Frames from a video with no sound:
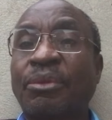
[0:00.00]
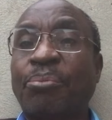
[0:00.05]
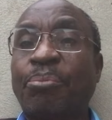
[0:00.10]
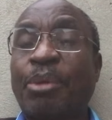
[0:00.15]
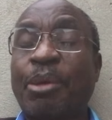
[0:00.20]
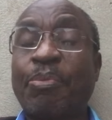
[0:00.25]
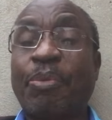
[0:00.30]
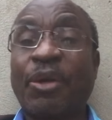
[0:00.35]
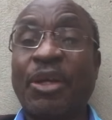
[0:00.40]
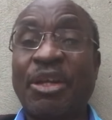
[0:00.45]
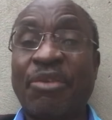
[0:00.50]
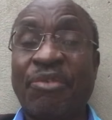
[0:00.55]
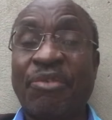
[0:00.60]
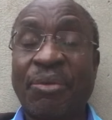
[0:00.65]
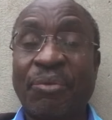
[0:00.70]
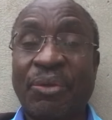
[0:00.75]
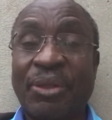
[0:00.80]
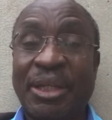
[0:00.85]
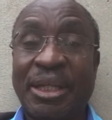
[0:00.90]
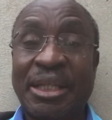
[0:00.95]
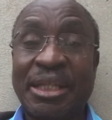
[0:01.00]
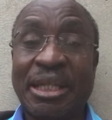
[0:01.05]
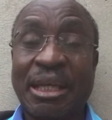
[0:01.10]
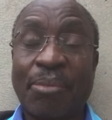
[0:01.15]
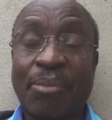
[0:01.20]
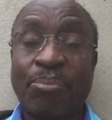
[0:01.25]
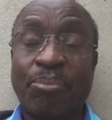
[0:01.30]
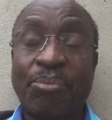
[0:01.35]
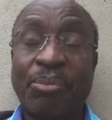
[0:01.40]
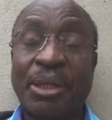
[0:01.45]
people living with a
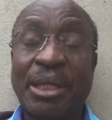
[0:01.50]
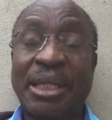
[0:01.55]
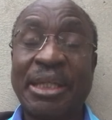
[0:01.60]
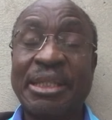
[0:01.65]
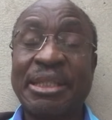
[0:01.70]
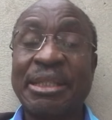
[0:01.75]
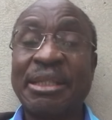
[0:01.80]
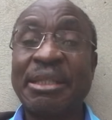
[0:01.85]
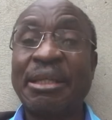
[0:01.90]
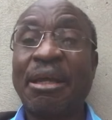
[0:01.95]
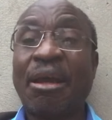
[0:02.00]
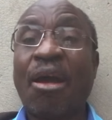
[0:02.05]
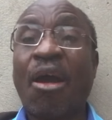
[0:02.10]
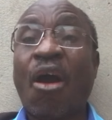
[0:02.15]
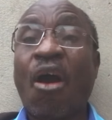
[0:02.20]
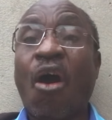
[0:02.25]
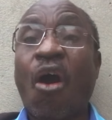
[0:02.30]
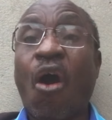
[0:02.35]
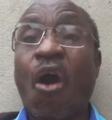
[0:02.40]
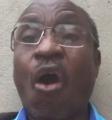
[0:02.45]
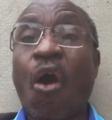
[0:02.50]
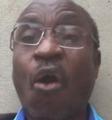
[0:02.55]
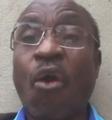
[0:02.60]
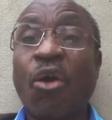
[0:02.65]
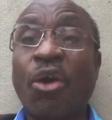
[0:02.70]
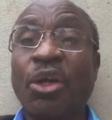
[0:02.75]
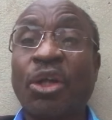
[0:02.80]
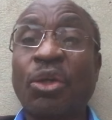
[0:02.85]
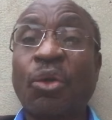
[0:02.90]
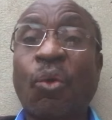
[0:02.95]
disability,
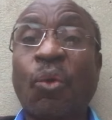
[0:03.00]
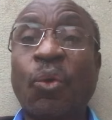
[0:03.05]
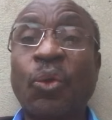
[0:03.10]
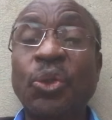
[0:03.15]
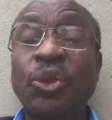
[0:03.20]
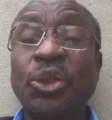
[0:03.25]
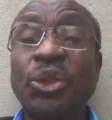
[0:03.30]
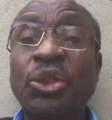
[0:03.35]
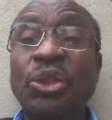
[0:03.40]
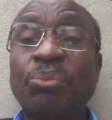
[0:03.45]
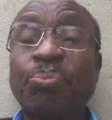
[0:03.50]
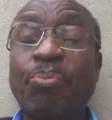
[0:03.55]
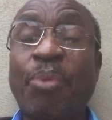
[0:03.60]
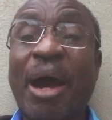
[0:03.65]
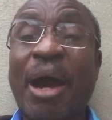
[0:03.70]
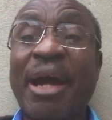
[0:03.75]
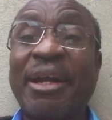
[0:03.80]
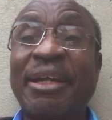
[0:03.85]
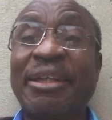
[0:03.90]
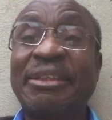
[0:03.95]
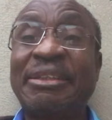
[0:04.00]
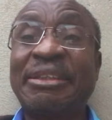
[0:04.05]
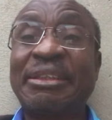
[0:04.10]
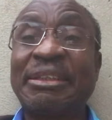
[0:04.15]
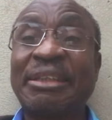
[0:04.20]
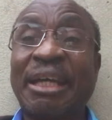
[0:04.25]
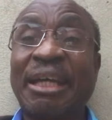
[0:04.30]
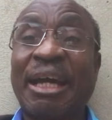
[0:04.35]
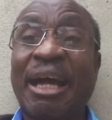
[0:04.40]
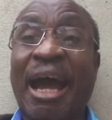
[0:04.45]
or whose
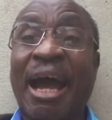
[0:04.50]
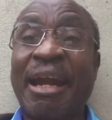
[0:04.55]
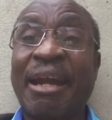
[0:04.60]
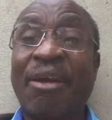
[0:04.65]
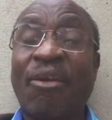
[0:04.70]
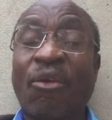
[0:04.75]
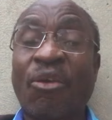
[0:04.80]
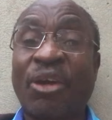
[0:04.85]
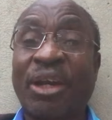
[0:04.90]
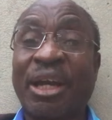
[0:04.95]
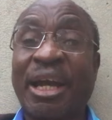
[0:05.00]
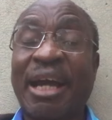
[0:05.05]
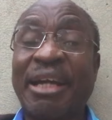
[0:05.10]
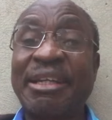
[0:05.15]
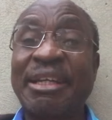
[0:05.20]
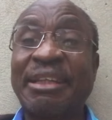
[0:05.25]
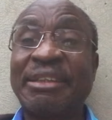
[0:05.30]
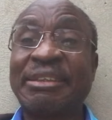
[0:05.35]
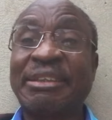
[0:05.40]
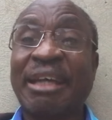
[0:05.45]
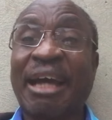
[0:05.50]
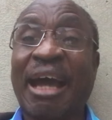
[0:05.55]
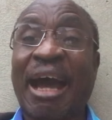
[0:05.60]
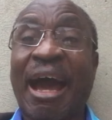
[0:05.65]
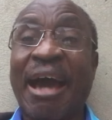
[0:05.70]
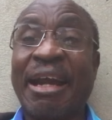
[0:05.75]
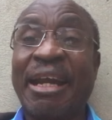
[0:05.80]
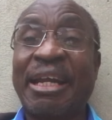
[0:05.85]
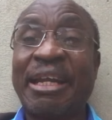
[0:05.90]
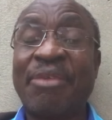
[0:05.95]
parents and or guardians
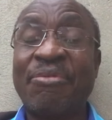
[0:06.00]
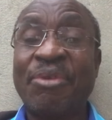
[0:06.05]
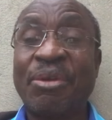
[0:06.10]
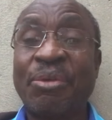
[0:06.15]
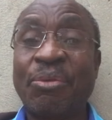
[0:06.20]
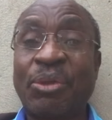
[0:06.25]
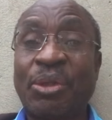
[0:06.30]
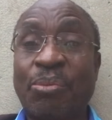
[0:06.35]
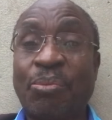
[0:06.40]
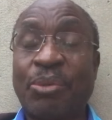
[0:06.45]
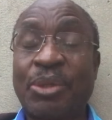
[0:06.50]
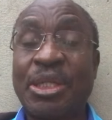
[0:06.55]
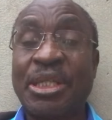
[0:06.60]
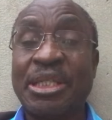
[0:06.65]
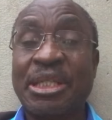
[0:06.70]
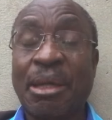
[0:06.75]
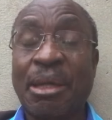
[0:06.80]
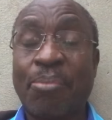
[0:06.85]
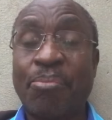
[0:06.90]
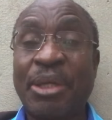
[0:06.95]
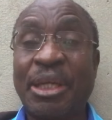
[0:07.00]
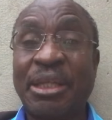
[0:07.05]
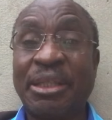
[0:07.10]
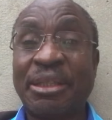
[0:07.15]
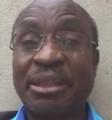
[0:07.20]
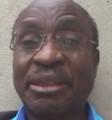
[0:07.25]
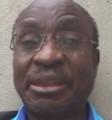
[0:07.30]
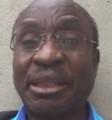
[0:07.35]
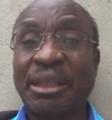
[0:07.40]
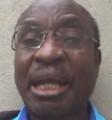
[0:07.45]
are living with
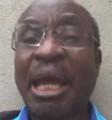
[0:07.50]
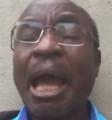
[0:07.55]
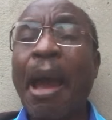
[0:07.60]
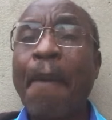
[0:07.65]
disabilities,